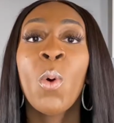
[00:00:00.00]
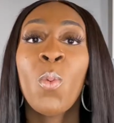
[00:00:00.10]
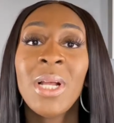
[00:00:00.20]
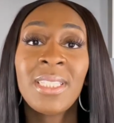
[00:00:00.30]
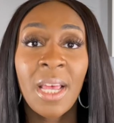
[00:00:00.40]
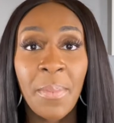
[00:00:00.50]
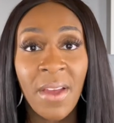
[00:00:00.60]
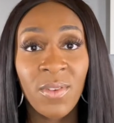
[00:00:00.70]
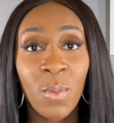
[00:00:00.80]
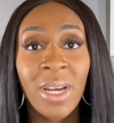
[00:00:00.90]
What's up,
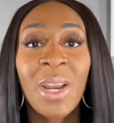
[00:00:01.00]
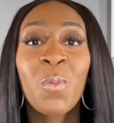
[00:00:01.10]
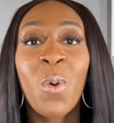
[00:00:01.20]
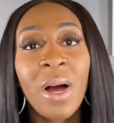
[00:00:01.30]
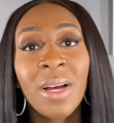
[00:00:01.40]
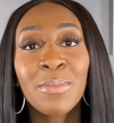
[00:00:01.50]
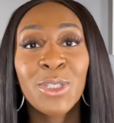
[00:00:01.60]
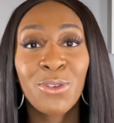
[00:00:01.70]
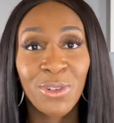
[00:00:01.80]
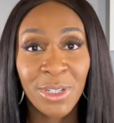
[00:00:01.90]
everyone, and welcome
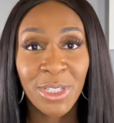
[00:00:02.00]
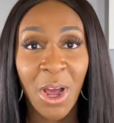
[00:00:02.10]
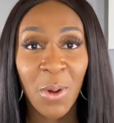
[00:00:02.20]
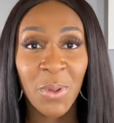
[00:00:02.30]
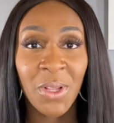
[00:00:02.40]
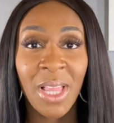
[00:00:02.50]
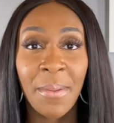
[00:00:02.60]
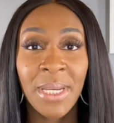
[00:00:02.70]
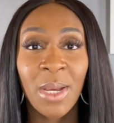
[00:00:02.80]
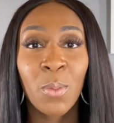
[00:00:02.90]
to Real Talk with
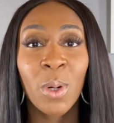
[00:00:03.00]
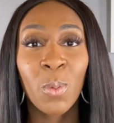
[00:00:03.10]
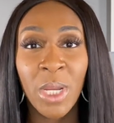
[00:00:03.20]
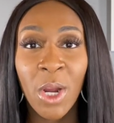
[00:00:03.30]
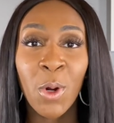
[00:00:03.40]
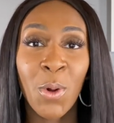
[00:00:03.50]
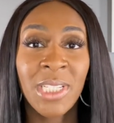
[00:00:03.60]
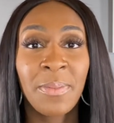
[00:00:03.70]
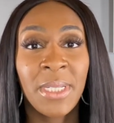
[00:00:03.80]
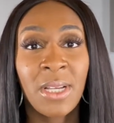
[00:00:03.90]
Olamide, where we are going
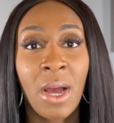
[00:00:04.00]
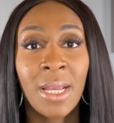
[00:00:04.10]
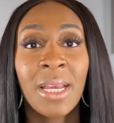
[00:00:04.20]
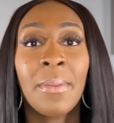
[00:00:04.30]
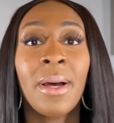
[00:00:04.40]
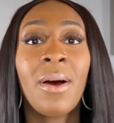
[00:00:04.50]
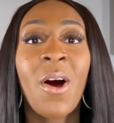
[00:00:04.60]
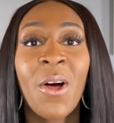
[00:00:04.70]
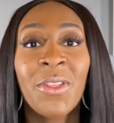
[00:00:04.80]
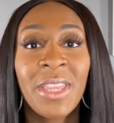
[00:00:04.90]
to be talking about
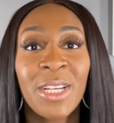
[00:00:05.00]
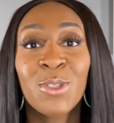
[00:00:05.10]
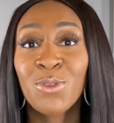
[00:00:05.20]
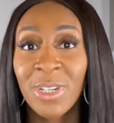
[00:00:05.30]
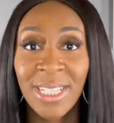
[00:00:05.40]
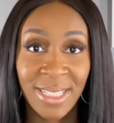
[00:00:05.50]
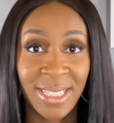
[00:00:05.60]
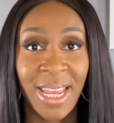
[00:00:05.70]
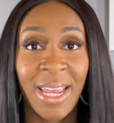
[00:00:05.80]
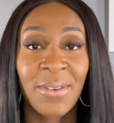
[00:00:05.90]
all things real
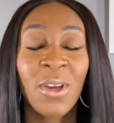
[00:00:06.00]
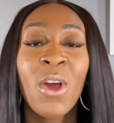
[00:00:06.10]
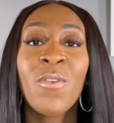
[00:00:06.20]
estate.